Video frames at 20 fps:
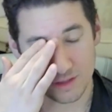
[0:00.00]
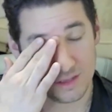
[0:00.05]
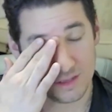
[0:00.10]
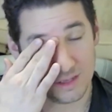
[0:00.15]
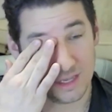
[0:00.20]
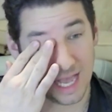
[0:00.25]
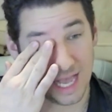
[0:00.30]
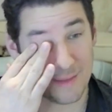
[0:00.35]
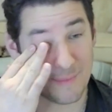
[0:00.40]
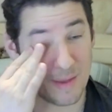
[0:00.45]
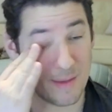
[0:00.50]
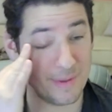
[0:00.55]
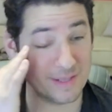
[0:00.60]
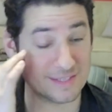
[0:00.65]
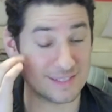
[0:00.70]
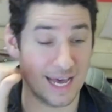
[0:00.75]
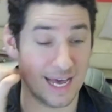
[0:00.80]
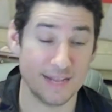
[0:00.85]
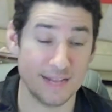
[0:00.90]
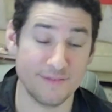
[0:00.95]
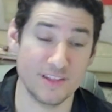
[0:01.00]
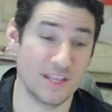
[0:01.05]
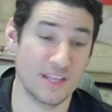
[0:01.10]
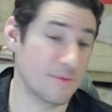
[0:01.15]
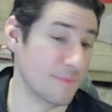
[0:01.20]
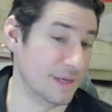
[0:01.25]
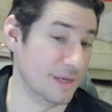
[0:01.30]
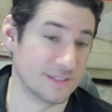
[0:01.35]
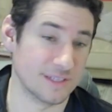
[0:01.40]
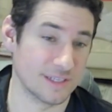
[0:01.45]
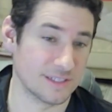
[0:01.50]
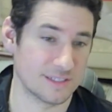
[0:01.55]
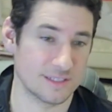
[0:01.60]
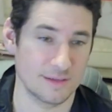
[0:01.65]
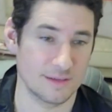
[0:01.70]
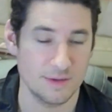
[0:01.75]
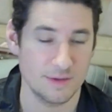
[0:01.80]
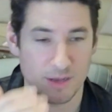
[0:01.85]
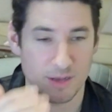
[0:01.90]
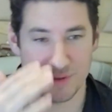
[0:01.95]
And maybe it's not even
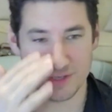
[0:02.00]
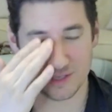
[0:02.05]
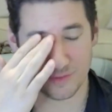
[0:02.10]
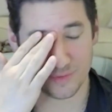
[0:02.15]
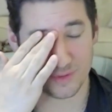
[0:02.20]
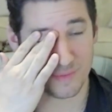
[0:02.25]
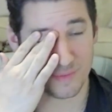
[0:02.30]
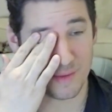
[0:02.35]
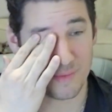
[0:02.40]
it could be something maybe